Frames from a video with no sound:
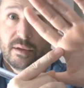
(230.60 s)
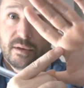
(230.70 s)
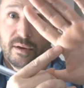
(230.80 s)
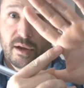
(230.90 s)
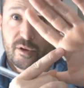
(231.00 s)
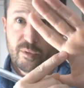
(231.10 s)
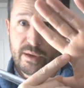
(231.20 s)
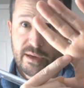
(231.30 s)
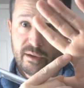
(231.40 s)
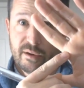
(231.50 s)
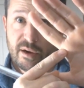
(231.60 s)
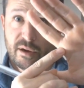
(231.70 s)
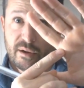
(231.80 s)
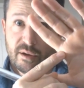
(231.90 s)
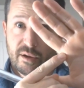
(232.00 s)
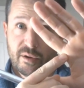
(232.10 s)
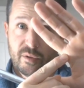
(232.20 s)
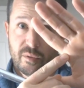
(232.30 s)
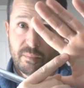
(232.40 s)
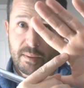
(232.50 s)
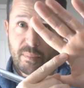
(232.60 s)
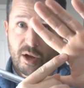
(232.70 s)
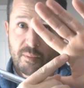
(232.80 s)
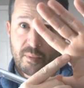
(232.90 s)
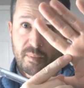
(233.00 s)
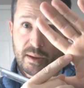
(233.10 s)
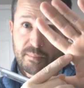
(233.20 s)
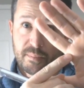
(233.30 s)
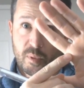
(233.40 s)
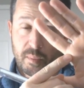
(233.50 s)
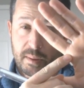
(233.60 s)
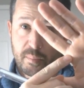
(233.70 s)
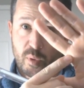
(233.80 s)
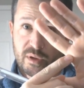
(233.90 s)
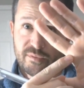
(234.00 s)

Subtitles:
knuckle here on my palm on my pointer